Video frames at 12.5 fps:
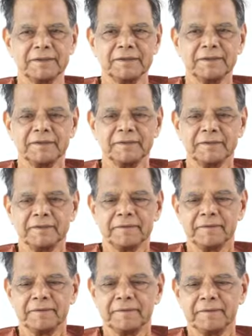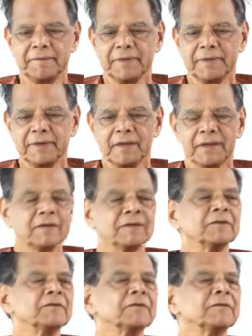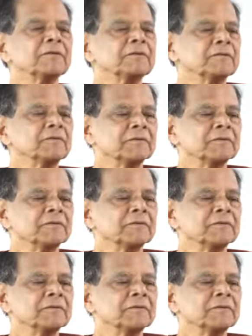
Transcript: No one is speaking in this clip.